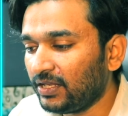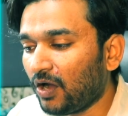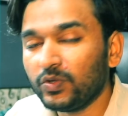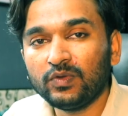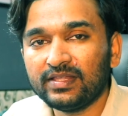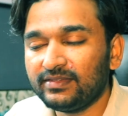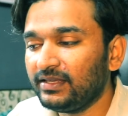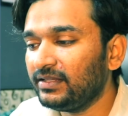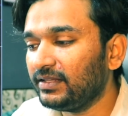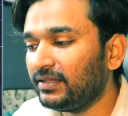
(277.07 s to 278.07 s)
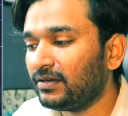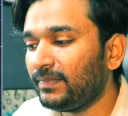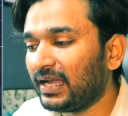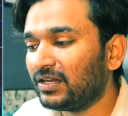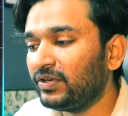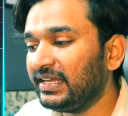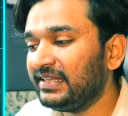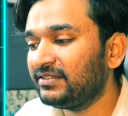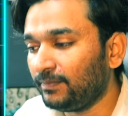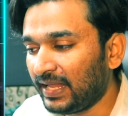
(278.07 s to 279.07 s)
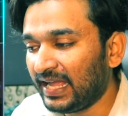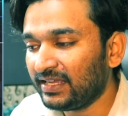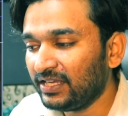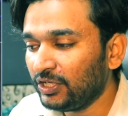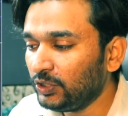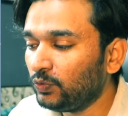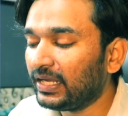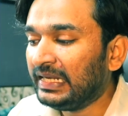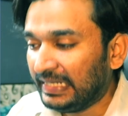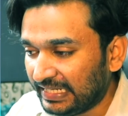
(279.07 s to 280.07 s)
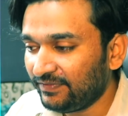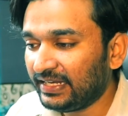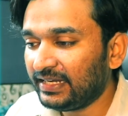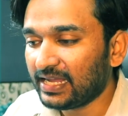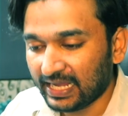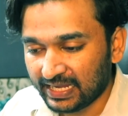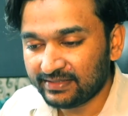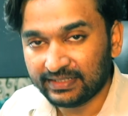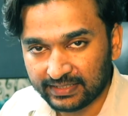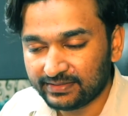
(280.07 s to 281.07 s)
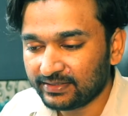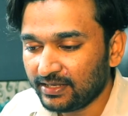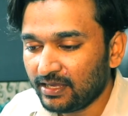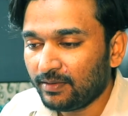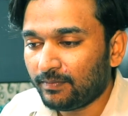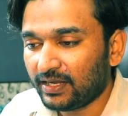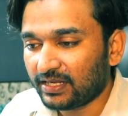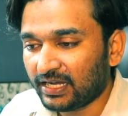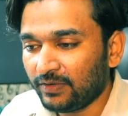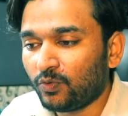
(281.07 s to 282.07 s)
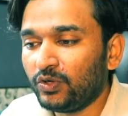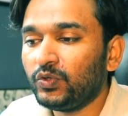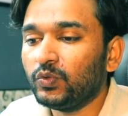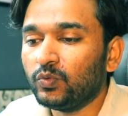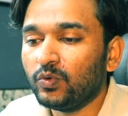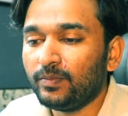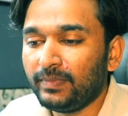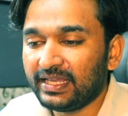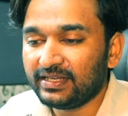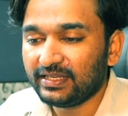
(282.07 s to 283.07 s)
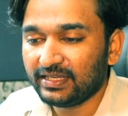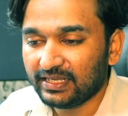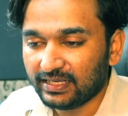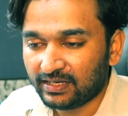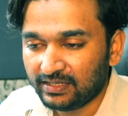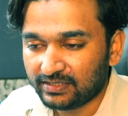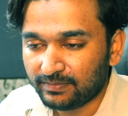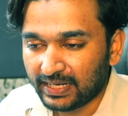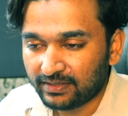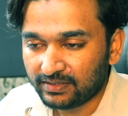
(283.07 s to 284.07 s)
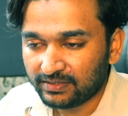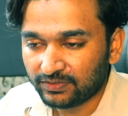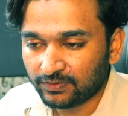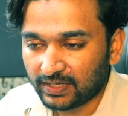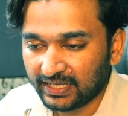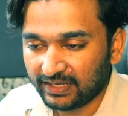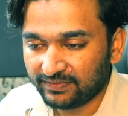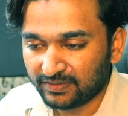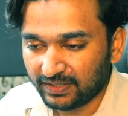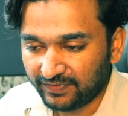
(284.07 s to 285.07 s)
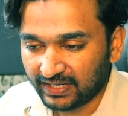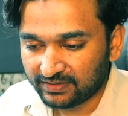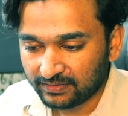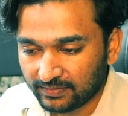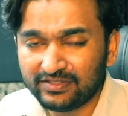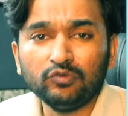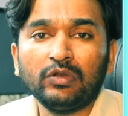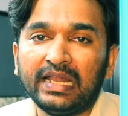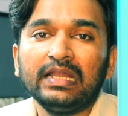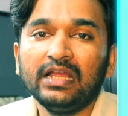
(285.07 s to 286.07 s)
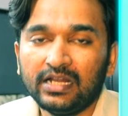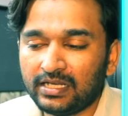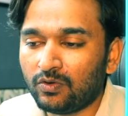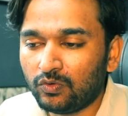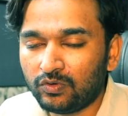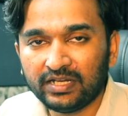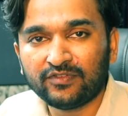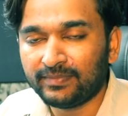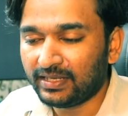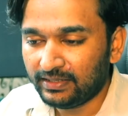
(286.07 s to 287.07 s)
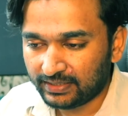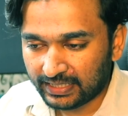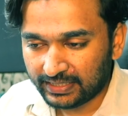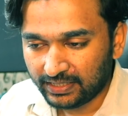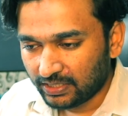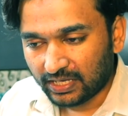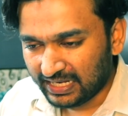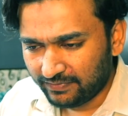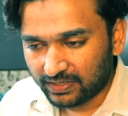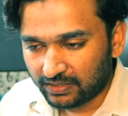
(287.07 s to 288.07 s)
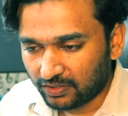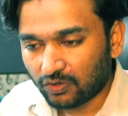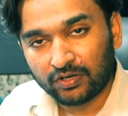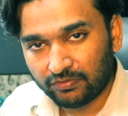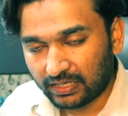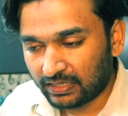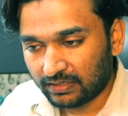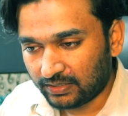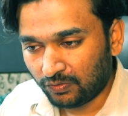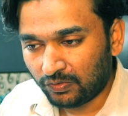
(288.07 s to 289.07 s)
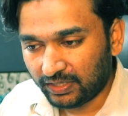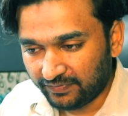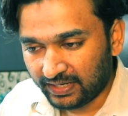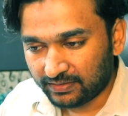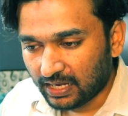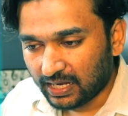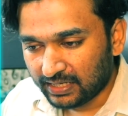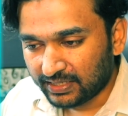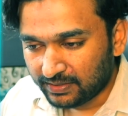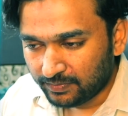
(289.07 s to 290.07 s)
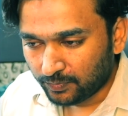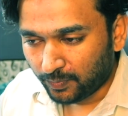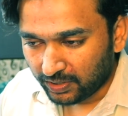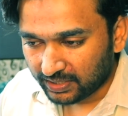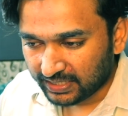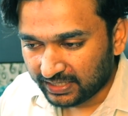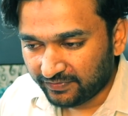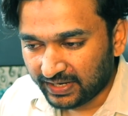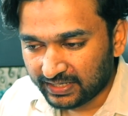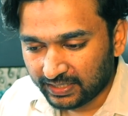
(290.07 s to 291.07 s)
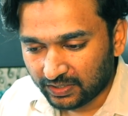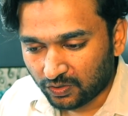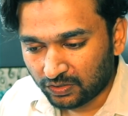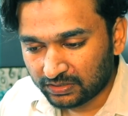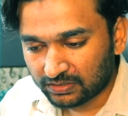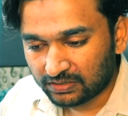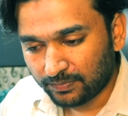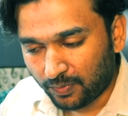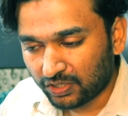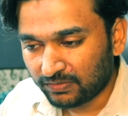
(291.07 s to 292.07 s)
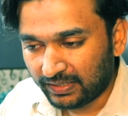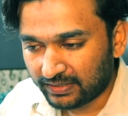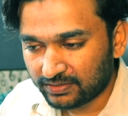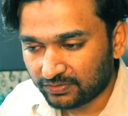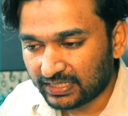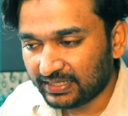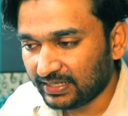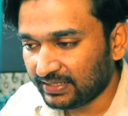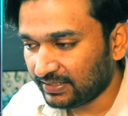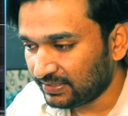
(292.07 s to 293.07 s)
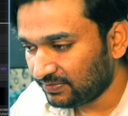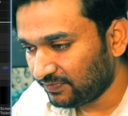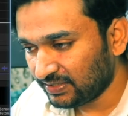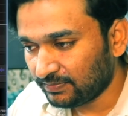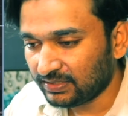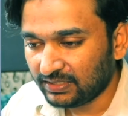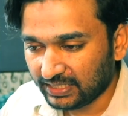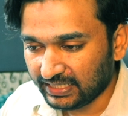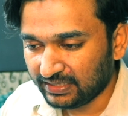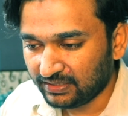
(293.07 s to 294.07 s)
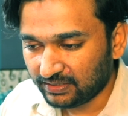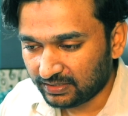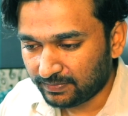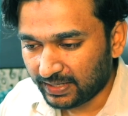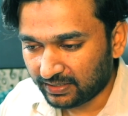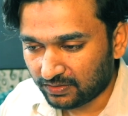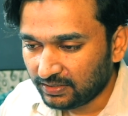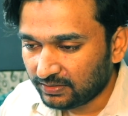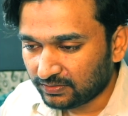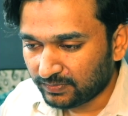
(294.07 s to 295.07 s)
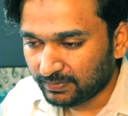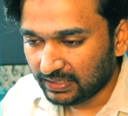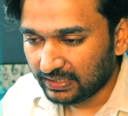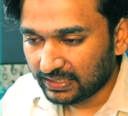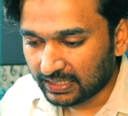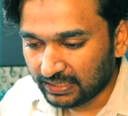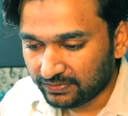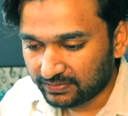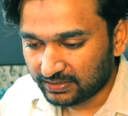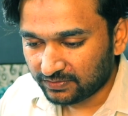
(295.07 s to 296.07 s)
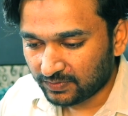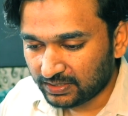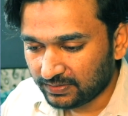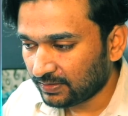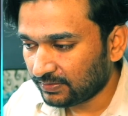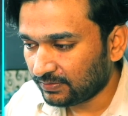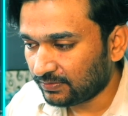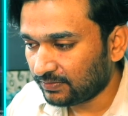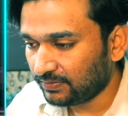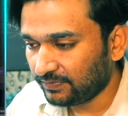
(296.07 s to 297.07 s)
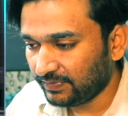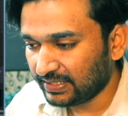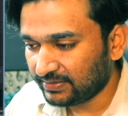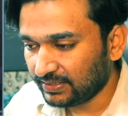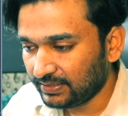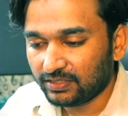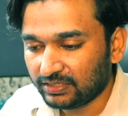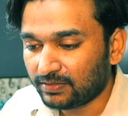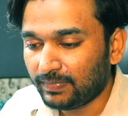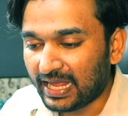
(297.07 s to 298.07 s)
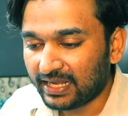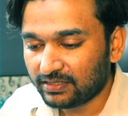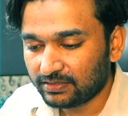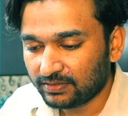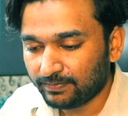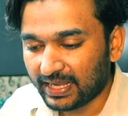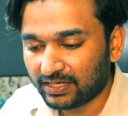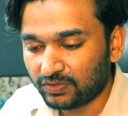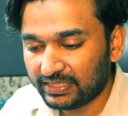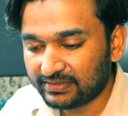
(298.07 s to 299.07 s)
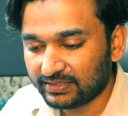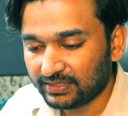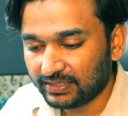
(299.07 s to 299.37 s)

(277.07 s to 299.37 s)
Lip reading: Now you can see the background is black. You can leave it as it is, but I want to make it a little better, so I have some effects. You can download it from the internet anywhere, or you can download effects and then put that effect on the bottom layer so that it is visible in the background. So maybe I'll use this one, so we can see the black background is